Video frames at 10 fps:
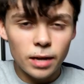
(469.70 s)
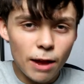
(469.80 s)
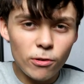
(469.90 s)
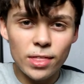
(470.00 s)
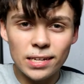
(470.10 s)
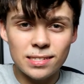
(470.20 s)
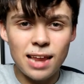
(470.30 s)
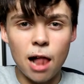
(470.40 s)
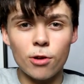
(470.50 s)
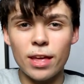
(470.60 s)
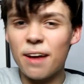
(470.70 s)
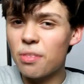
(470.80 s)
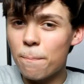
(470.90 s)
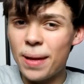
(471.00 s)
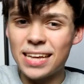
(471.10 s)
Everything's a dollar. They have
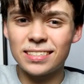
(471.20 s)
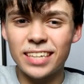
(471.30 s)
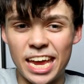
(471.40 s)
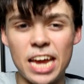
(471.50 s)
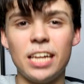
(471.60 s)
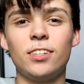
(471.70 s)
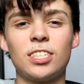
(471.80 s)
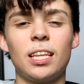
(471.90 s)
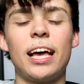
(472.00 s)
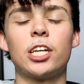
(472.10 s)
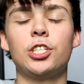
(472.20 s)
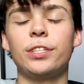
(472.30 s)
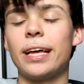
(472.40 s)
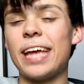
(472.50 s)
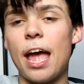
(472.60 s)
the best candy
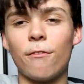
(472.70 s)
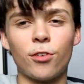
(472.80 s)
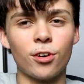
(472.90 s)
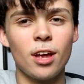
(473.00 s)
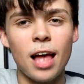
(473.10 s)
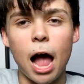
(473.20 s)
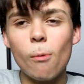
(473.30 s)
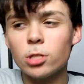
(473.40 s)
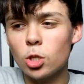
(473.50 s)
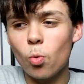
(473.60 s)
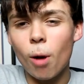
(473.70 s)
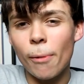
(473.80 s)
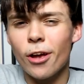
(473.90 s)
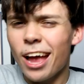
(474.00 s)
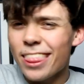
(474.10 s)
selection like ever. I went to
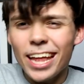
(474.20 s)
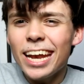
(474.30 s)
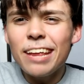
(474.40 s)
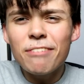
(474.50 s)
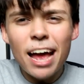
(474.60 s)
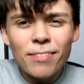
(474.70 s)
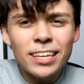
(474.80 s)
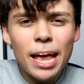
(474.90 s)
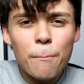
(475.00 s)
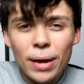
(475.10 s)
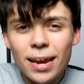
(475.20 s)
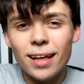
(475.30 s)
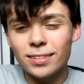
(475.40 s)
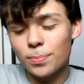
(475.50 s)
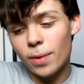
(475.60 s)
Walmart. They didn't even have the damn
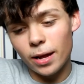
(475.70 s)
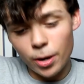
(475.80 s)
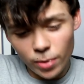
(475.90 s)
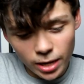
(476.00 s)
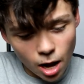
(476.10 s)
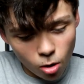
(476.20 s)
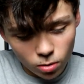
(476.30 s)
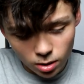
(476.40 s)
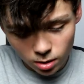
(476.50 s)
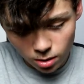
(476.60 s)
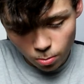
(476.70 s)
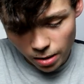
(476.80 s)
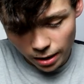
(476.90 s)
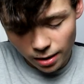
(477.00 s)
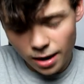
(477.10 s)
peanuts. But here we go. Oh
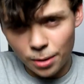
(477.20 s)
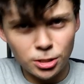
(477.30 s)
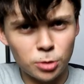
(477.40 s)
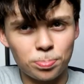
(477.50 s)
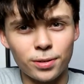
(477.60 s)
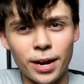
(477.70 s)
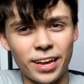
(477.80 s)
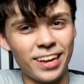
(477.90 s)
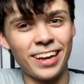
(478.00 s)
my god, just pray.